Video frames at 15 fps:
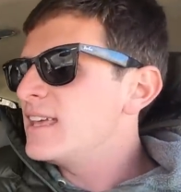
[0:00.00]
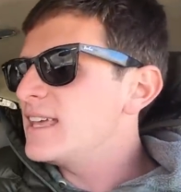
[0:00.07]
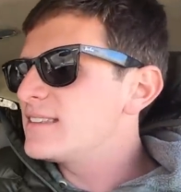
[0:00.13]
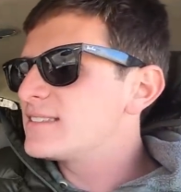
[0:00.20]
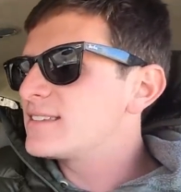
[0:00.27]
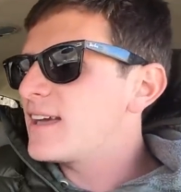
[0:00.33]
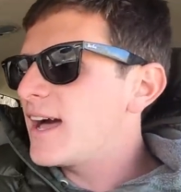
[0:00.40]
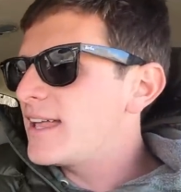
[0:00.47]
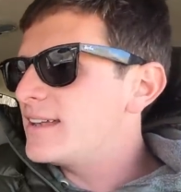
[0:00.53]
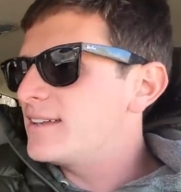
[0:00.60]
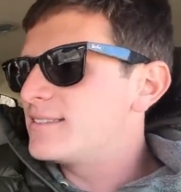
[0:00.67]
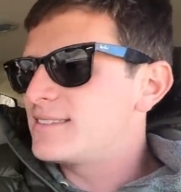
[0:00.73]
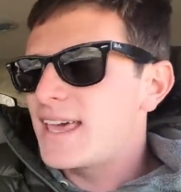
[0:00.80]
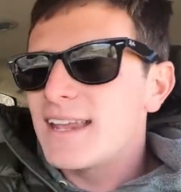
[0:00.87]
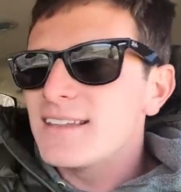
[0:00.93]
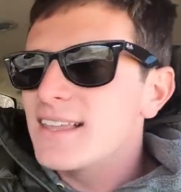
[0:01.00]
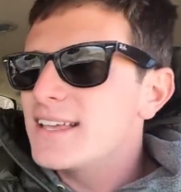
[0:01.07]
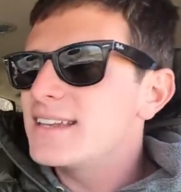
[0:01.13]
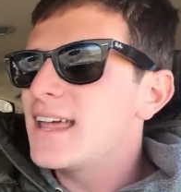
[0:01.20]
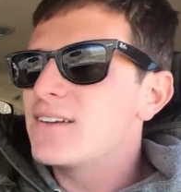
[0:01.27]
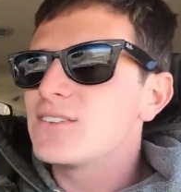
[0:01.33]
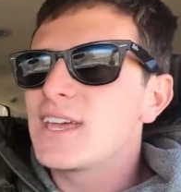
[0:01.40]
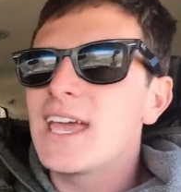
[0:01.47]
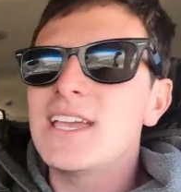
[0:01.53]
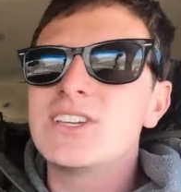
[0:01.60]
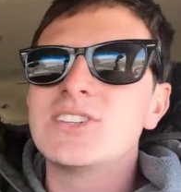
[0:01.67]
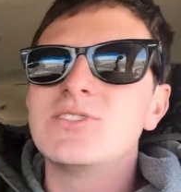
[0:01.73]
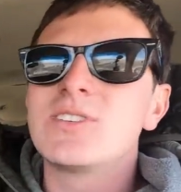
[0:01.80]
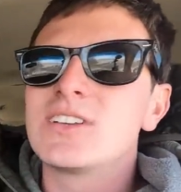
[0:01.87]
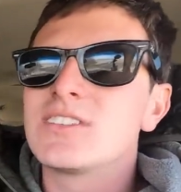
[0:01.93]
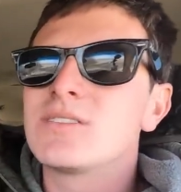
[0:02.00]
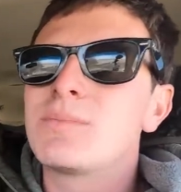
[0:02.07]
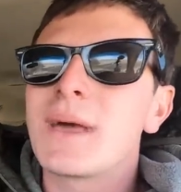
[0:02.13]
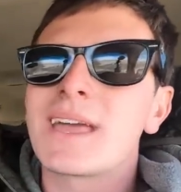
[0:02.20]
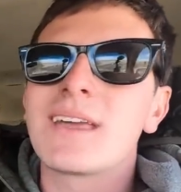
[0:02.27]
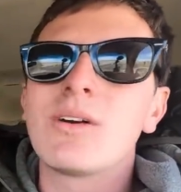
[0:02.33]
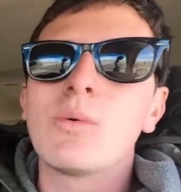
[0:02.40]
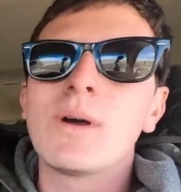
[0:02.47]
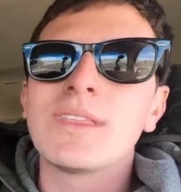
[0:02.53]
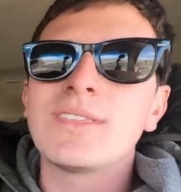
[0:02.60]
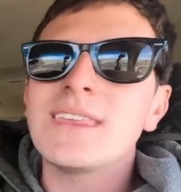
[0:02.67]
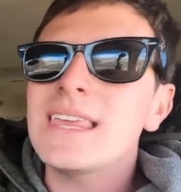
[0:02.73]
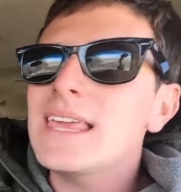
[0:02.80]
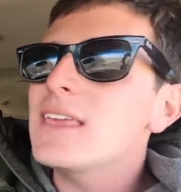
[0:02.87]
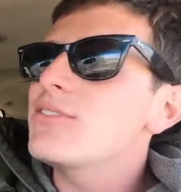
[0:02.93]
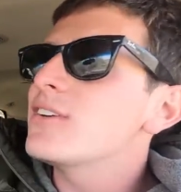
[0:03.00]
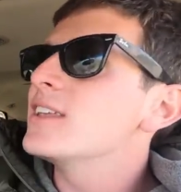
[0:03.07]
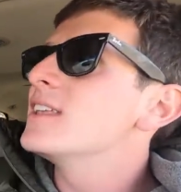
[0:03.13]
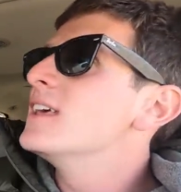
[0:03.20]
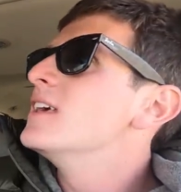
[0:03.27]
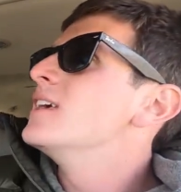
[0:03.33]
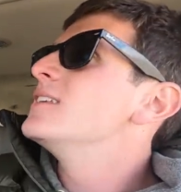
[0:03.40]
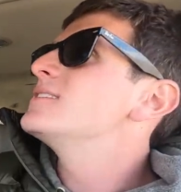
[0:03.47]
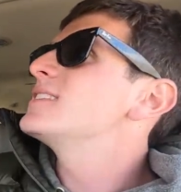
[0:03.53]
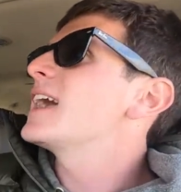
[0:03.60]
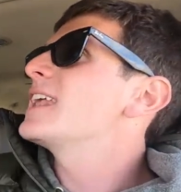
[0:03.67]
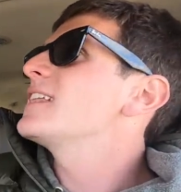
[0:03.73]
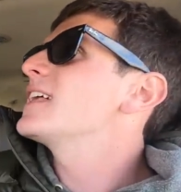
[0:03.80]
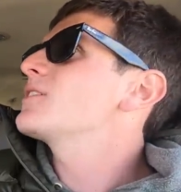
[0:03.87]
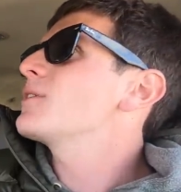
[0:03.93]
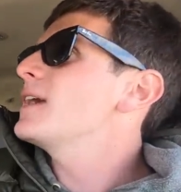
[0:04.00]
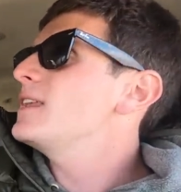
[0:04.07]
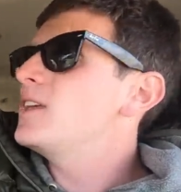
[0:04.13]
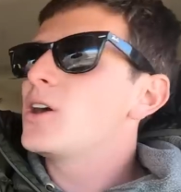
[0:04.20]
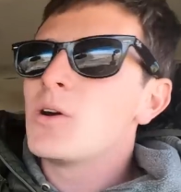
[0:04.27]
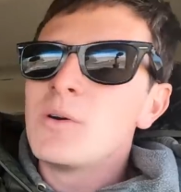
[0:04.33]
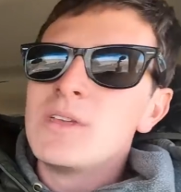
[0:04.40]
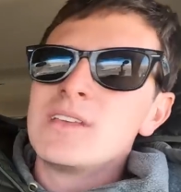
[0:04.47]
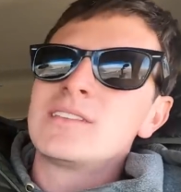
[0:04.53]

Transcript: It's got satellite navigation. You can spec it with even satellite radio.